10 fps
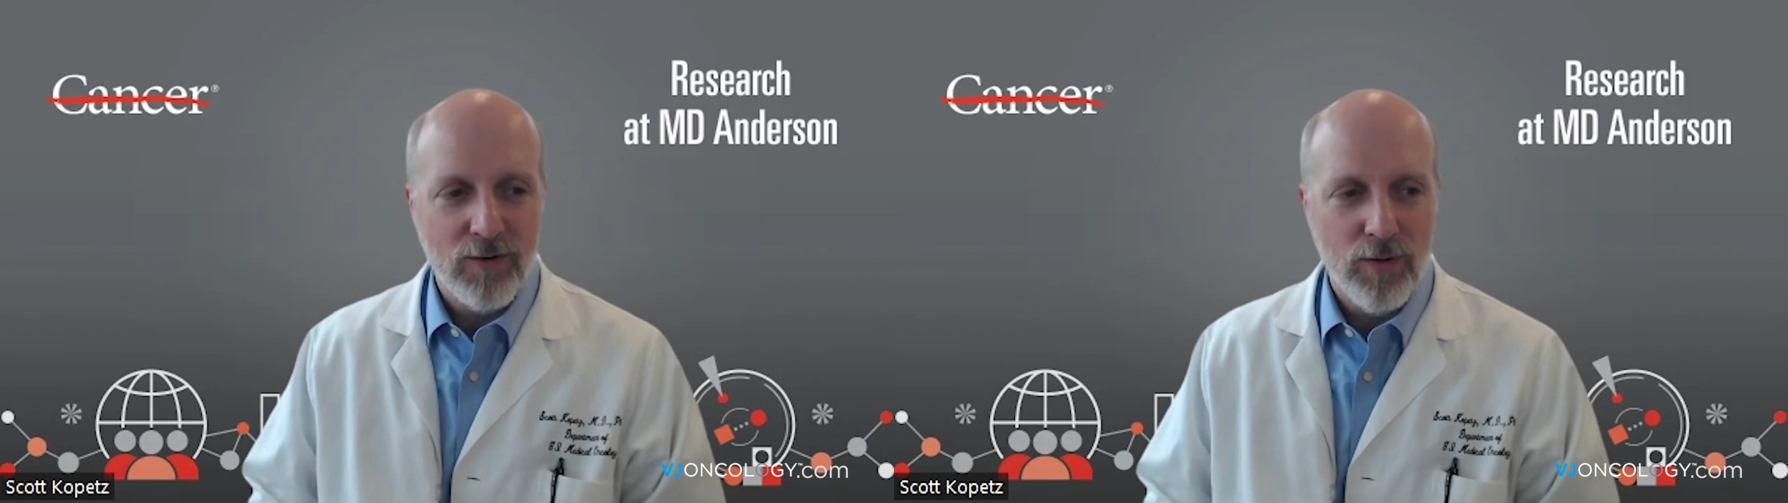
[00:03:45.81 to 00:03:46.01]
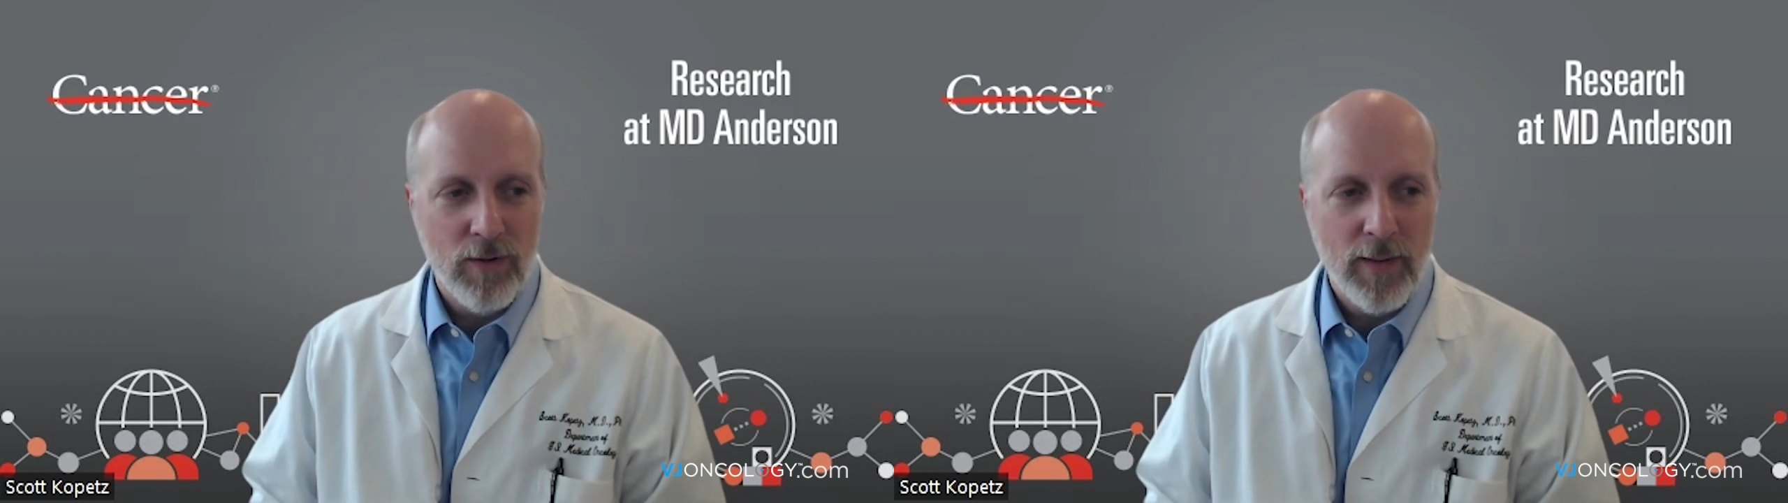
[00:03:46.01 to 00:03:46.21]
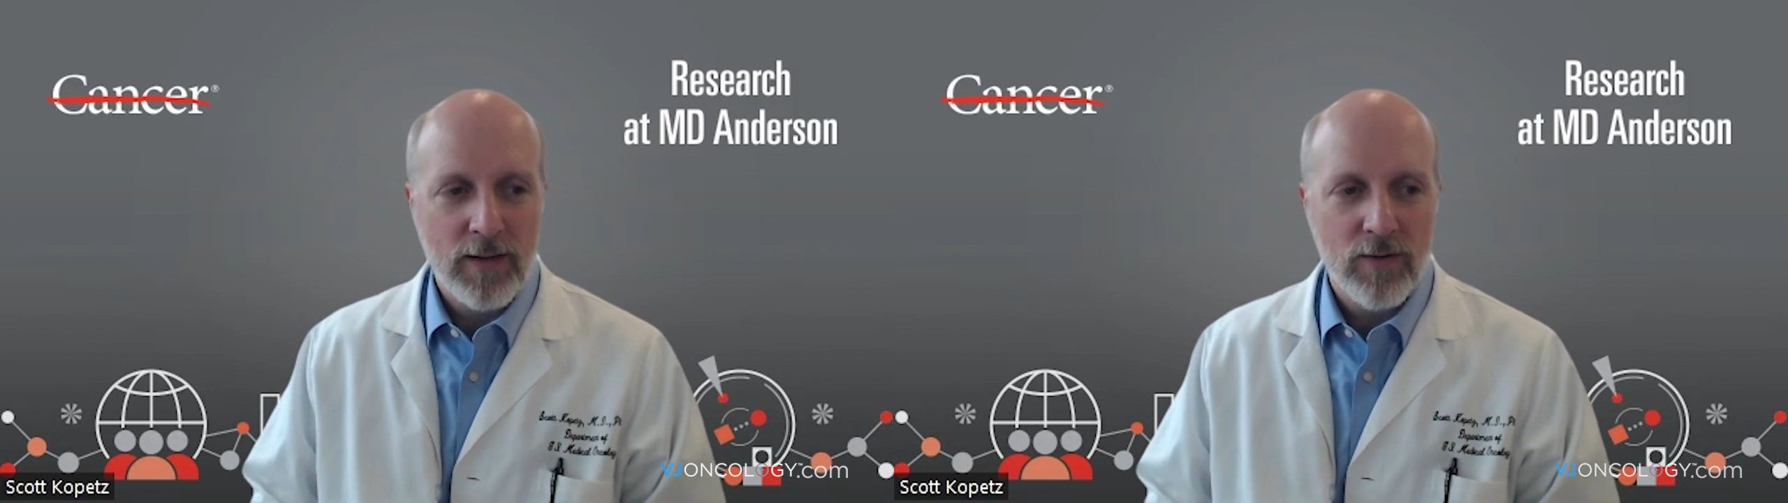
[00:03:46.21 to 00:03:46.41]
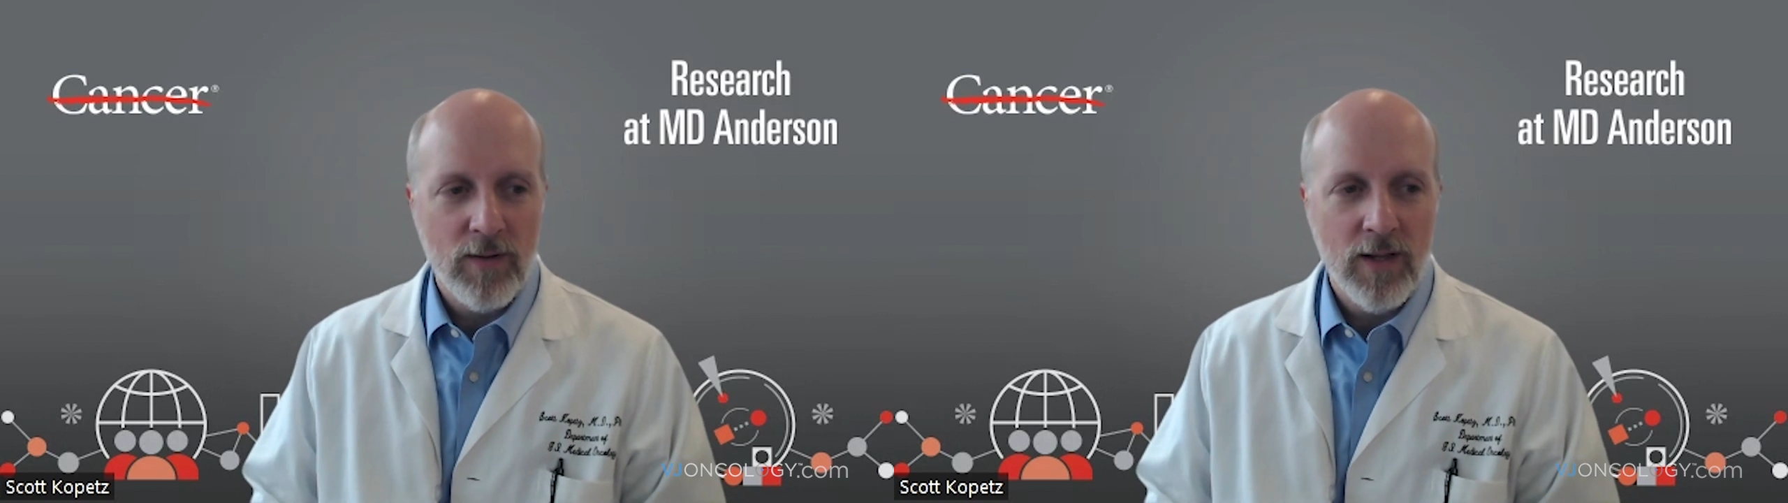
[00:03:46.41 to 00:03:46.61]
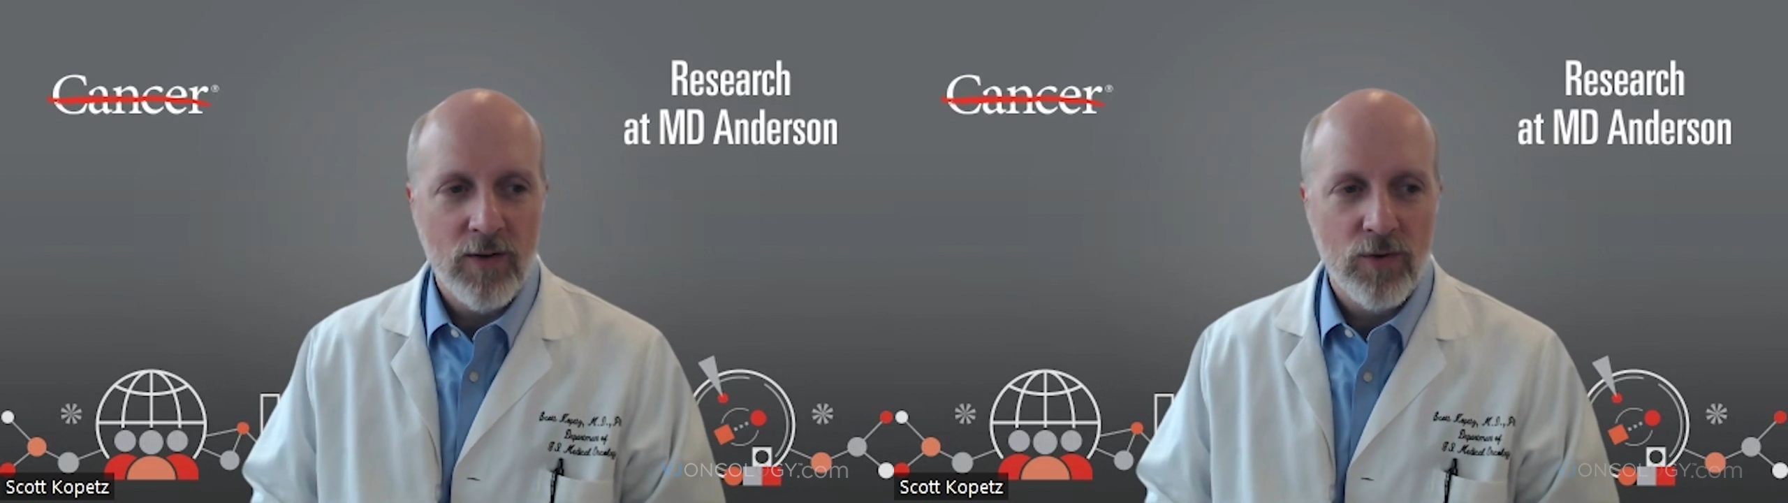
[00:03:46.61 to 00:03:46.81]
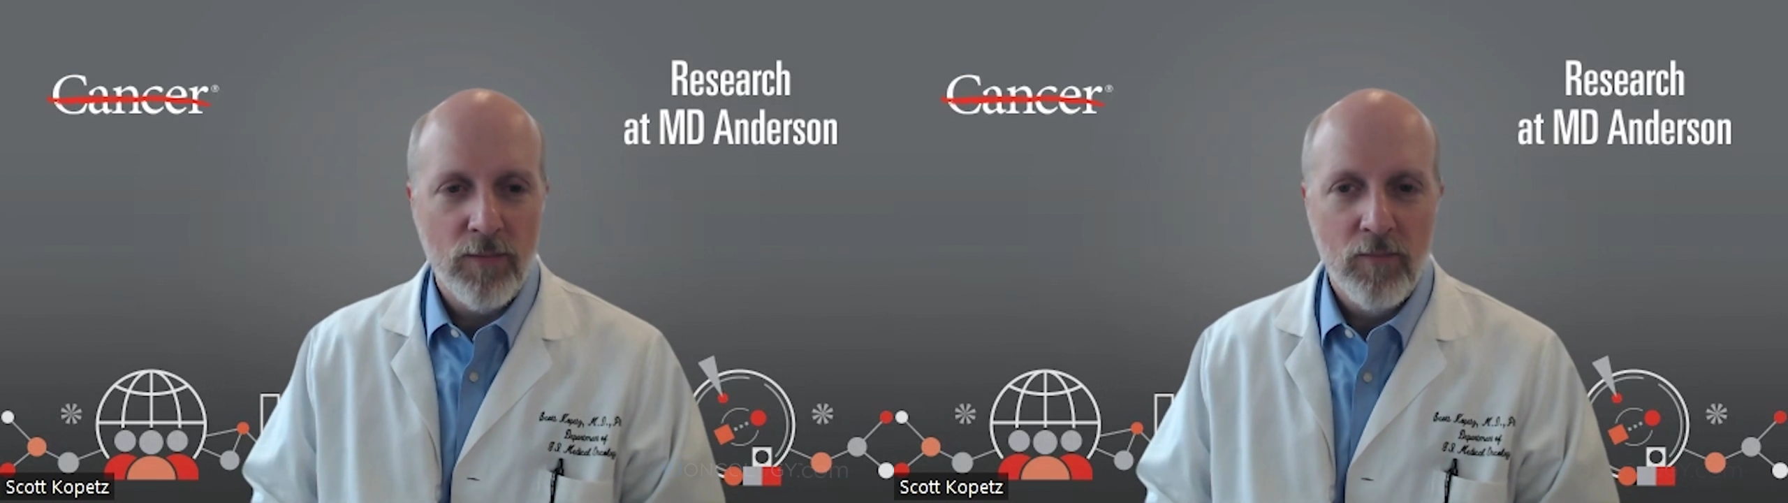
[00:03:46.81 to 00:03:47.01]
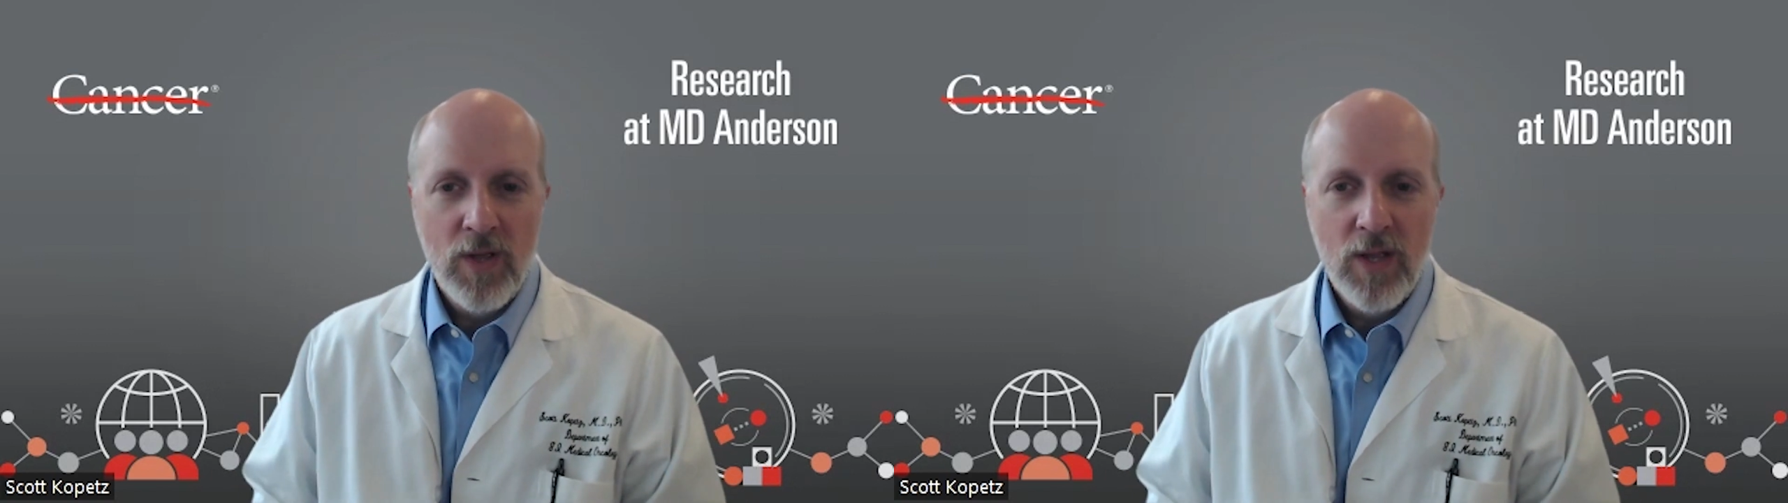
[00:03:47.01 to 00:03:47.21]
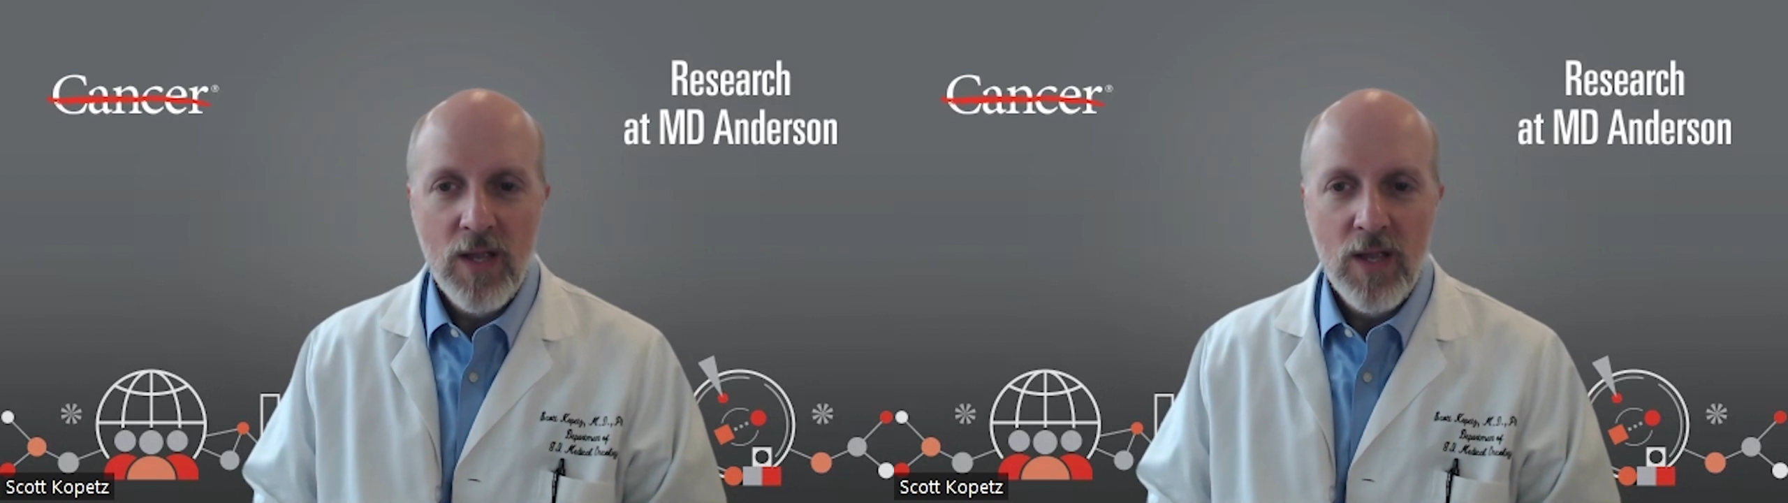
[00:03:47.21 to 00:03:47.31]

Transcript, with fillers: in colorectal cancer.